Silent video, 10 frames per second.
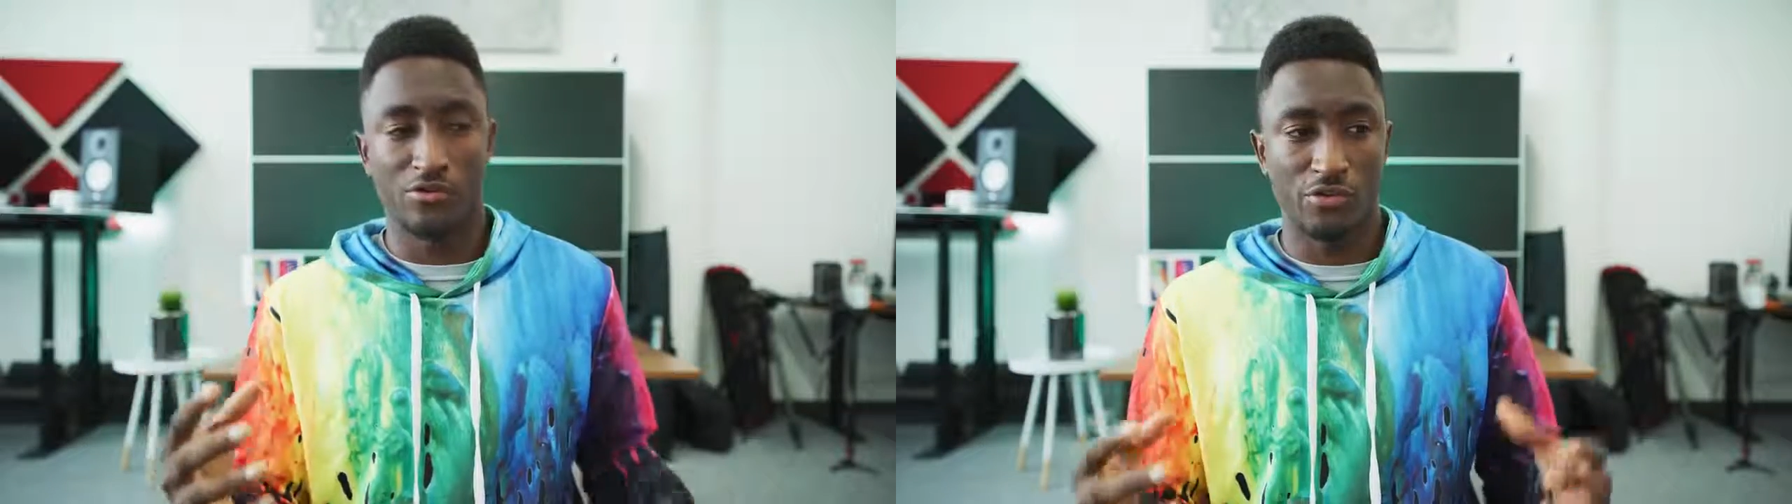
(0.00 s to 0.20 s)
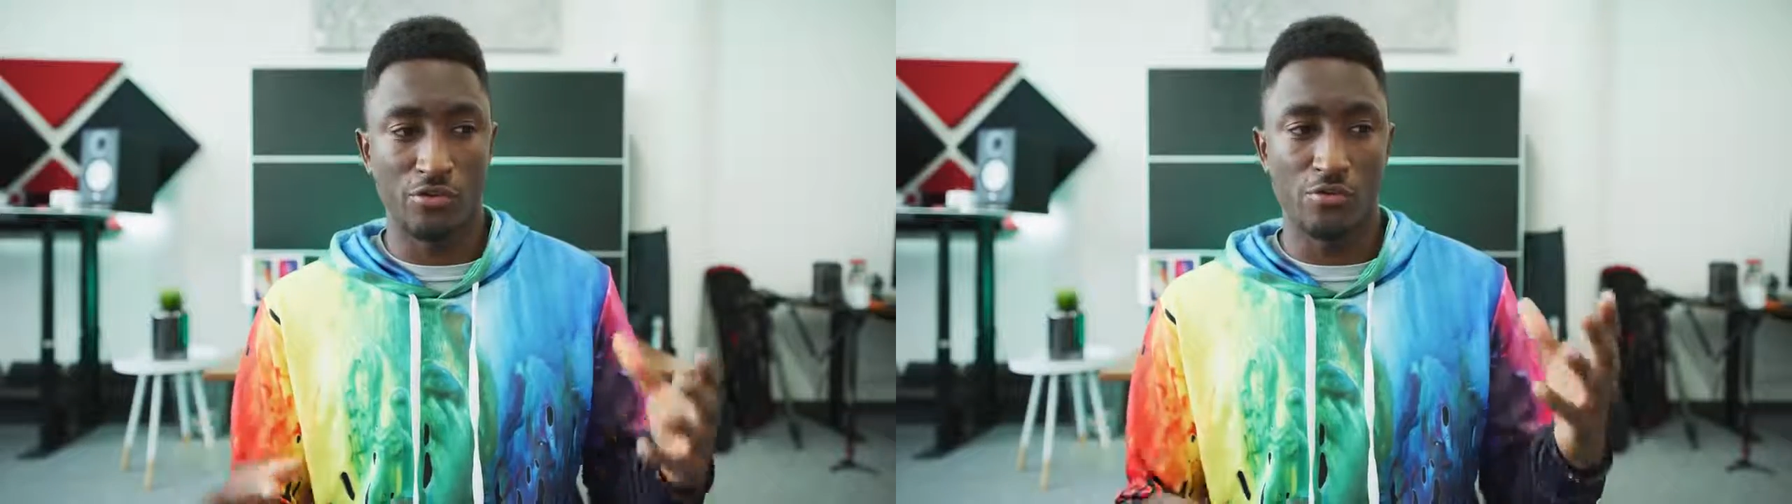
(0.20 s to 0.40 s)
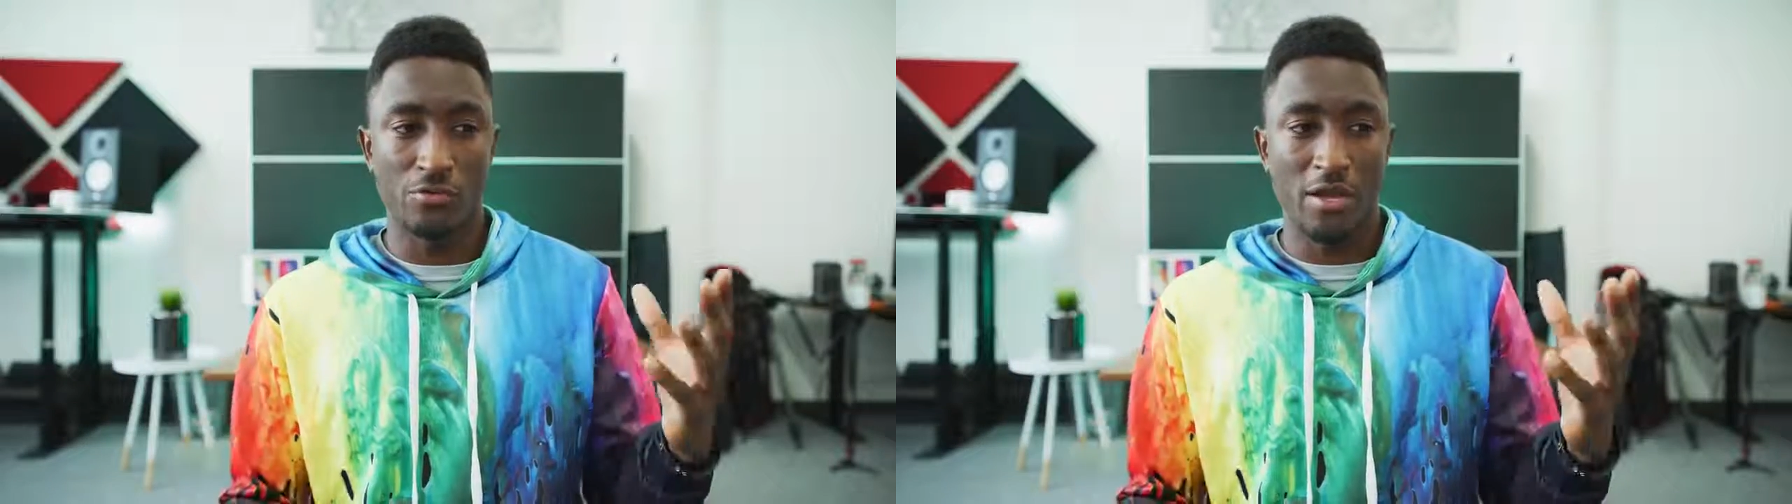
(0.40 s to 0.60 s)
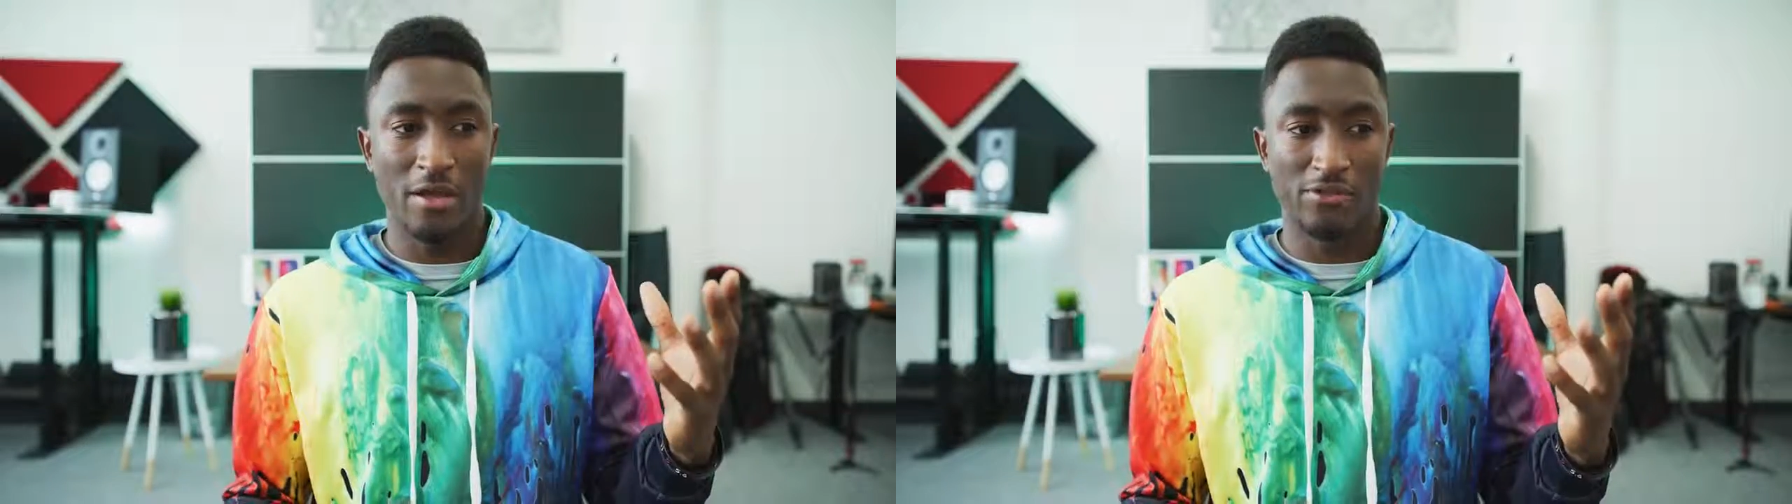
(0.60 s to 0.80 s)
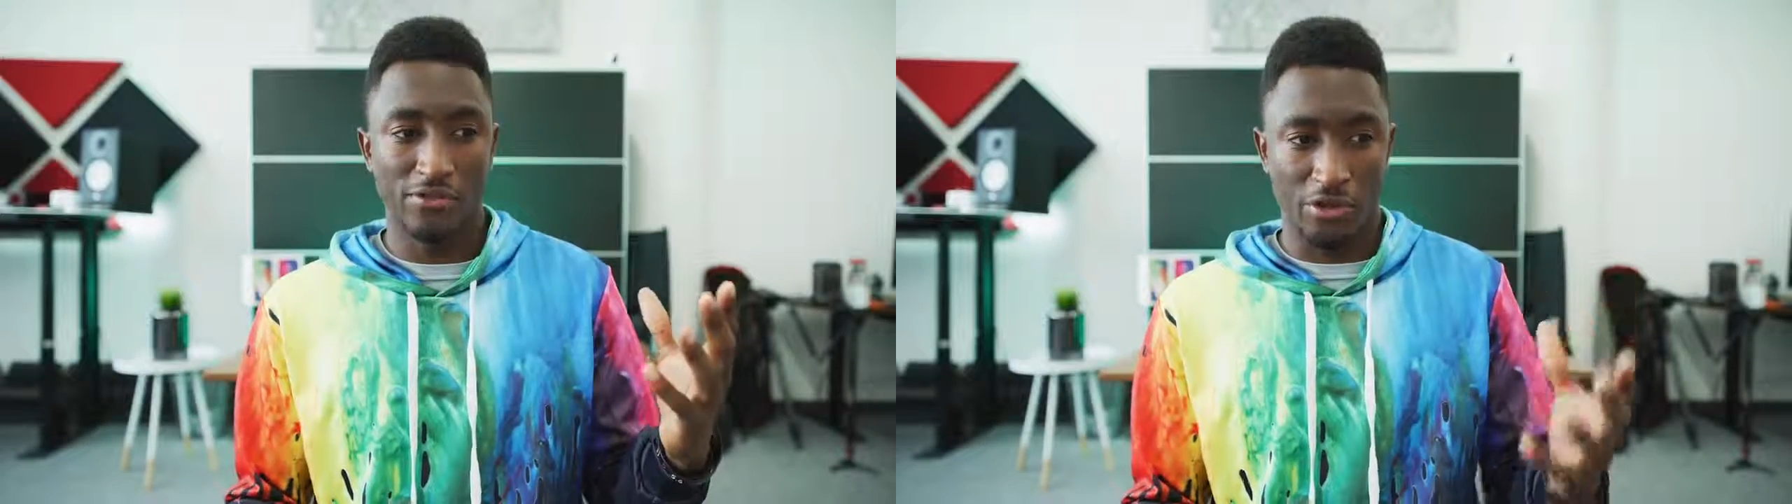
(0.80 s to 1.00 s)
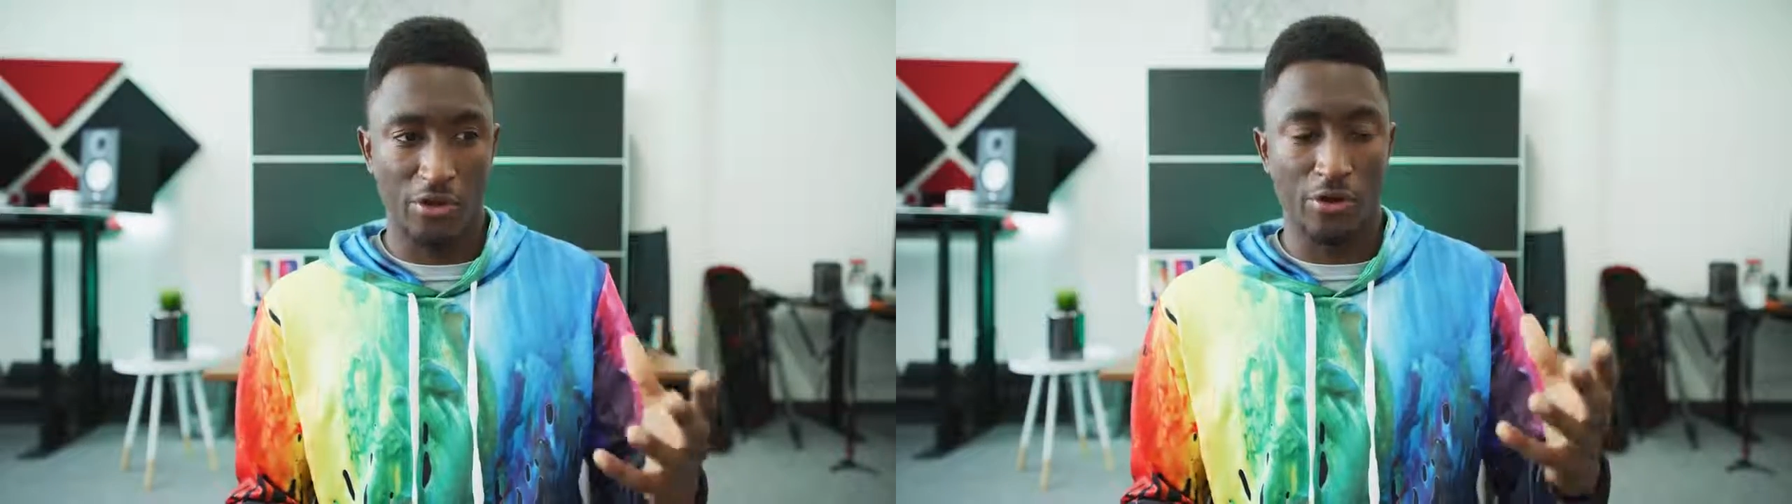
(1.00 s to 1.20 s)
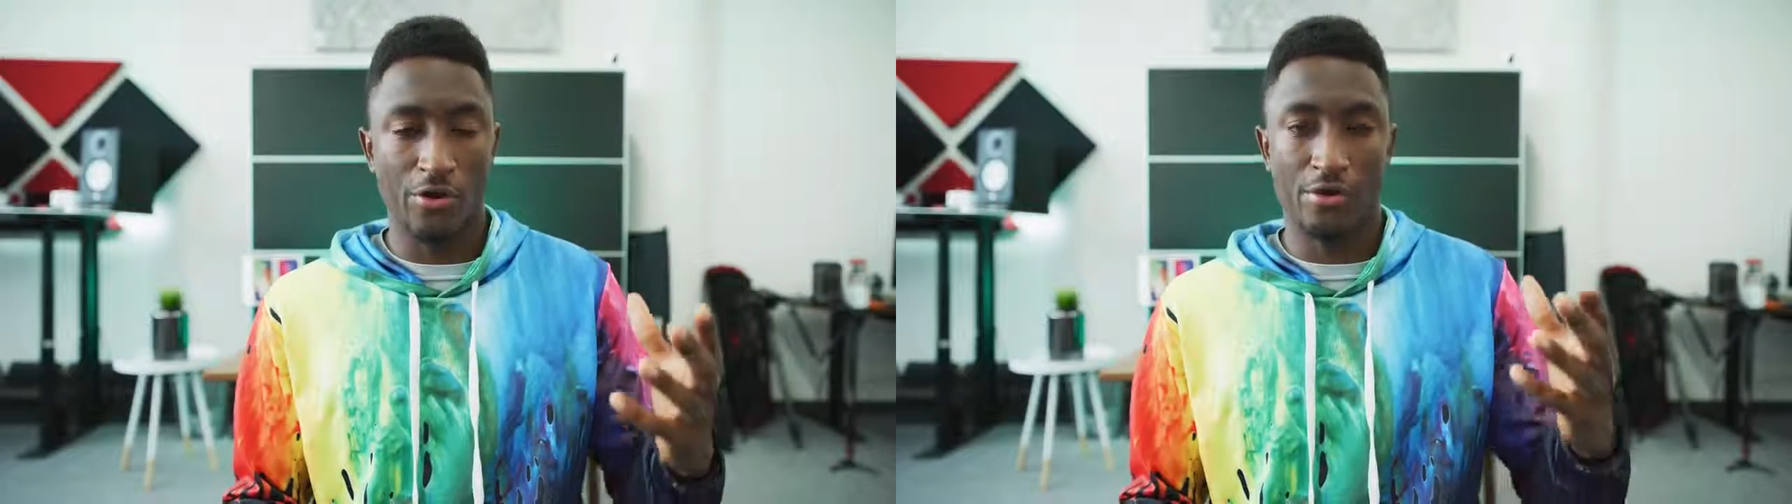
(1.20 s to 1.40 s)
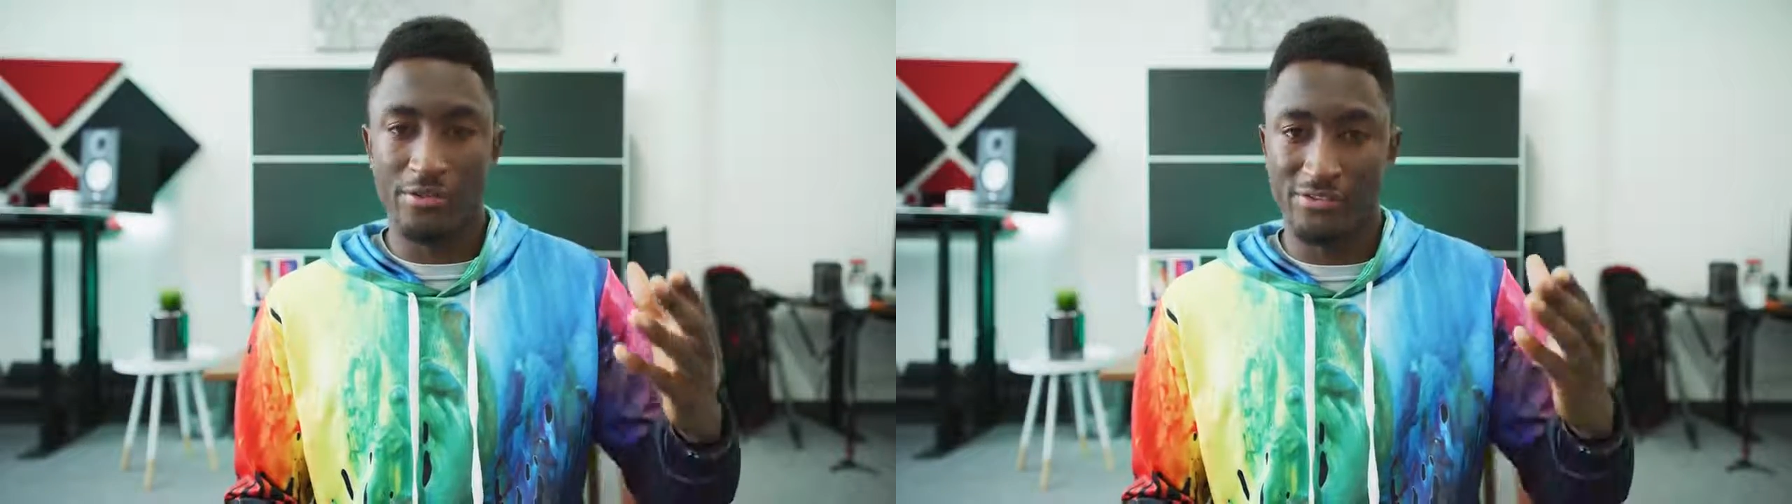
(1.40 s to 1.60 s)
to secure,